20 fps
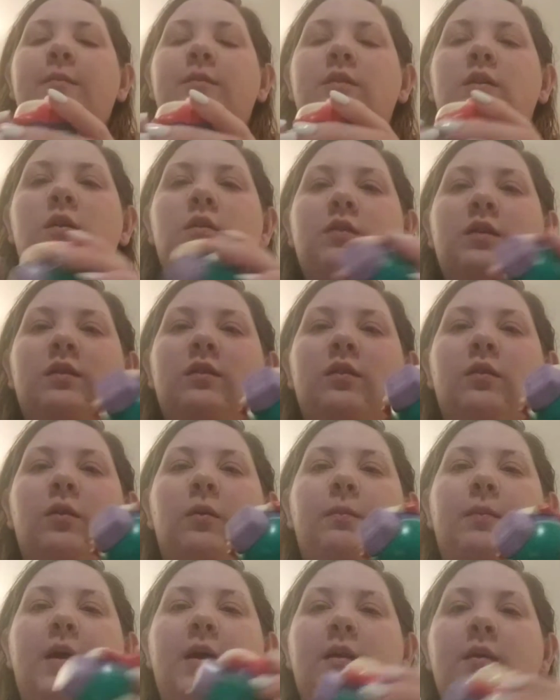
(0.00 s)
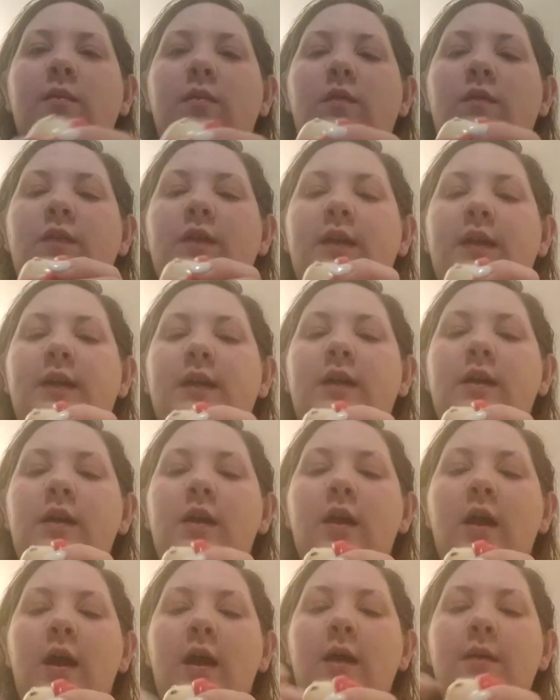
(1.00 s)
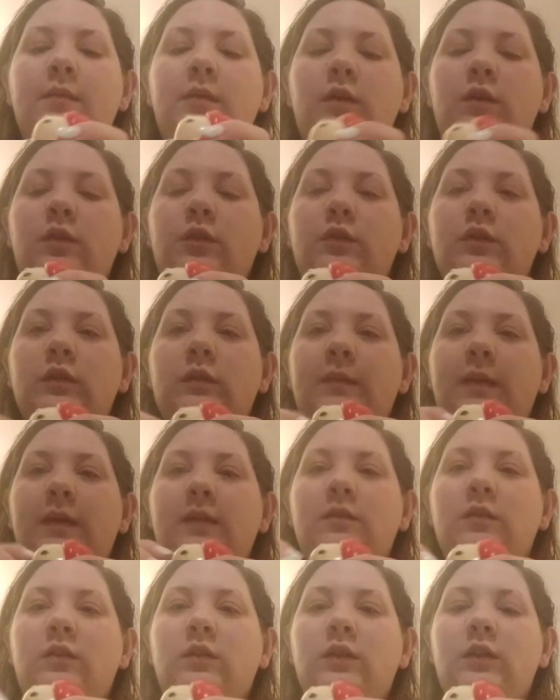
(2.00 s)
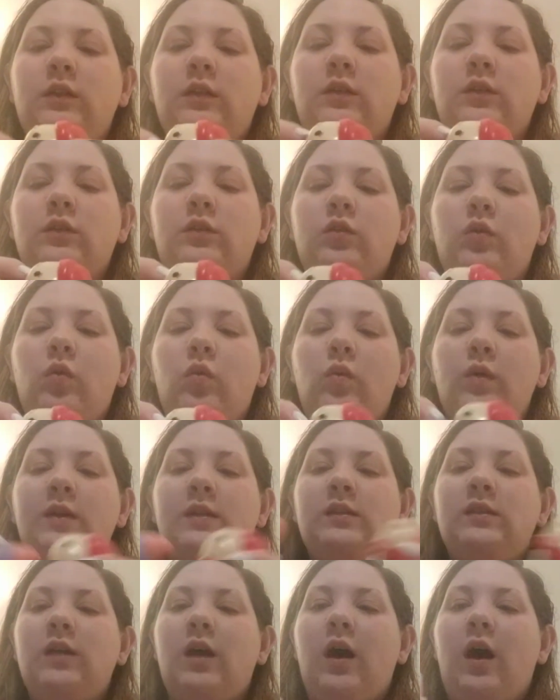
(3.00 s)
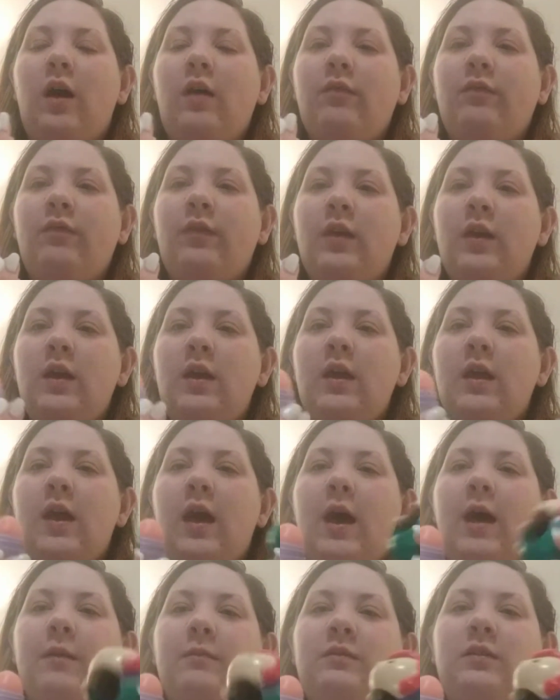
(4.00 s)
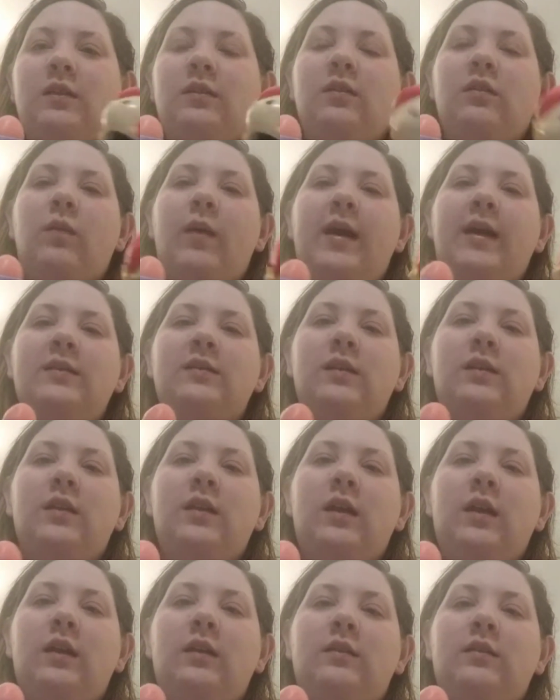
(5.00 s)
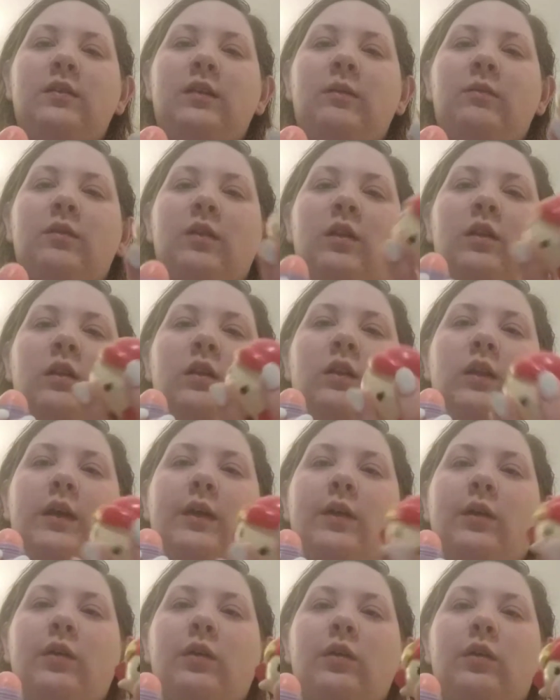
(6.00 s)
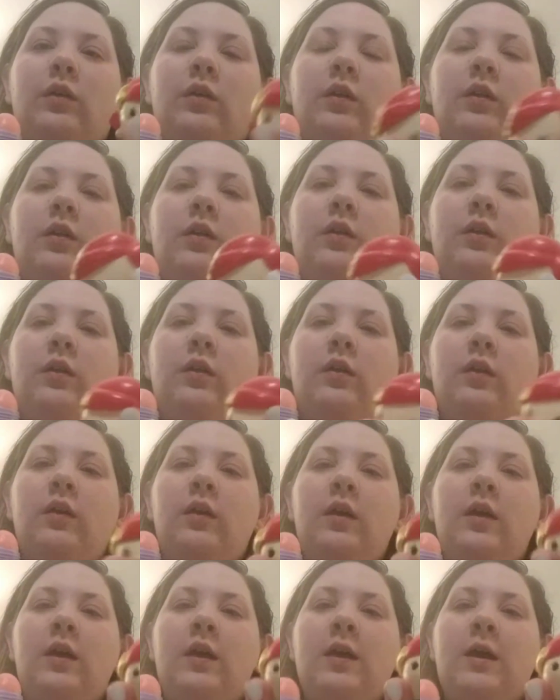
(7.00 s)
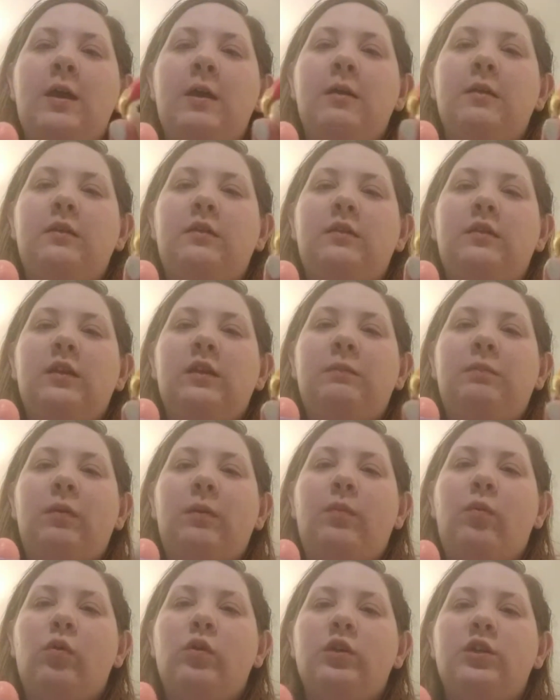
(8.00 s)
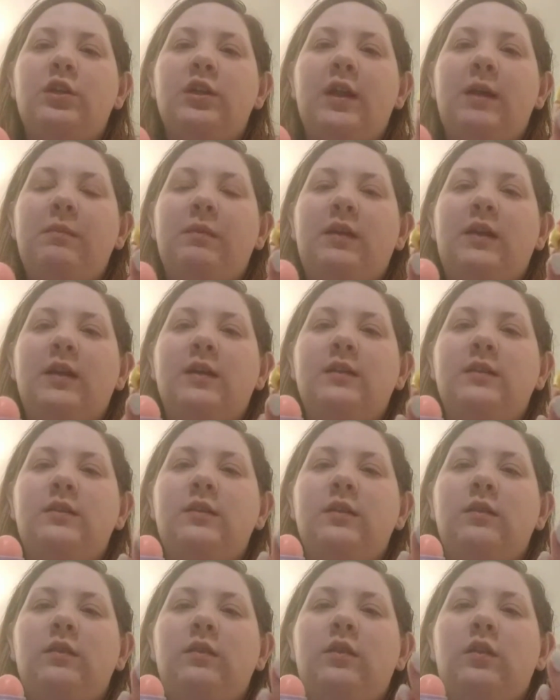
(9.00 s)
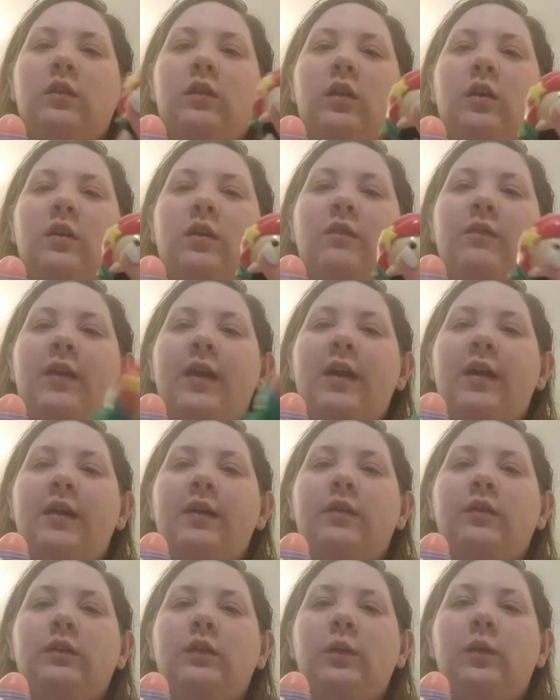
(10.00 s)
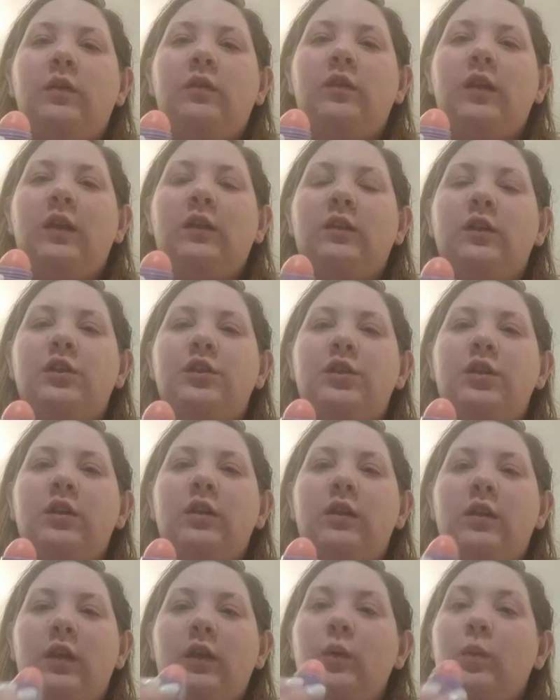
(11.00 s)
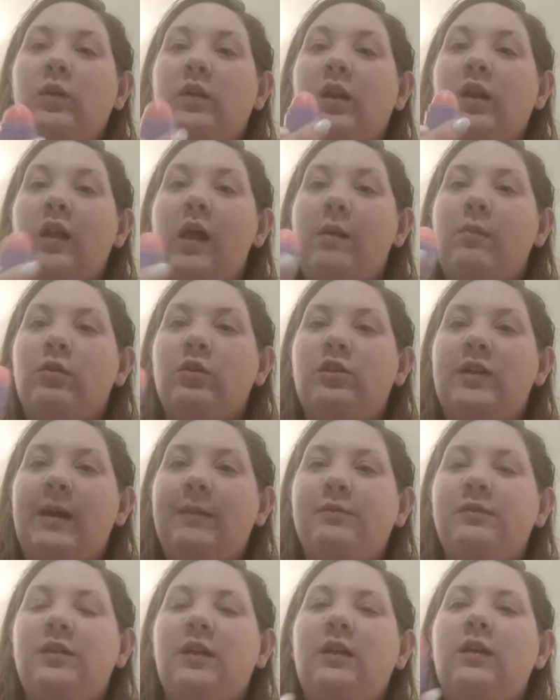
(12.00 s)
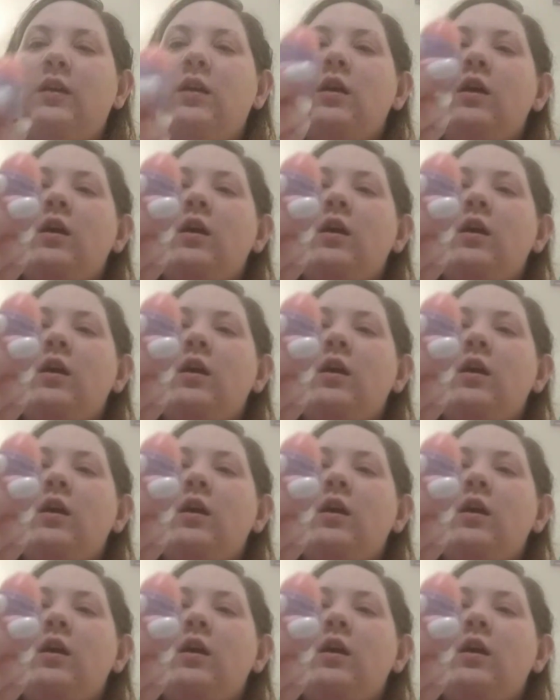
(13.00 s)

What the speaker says: So this little bottom over here, you just basically twist off. So this is why I say that it seems a little disproportionate, because the look of Ariel, you would think that you would get a lot more chapstick,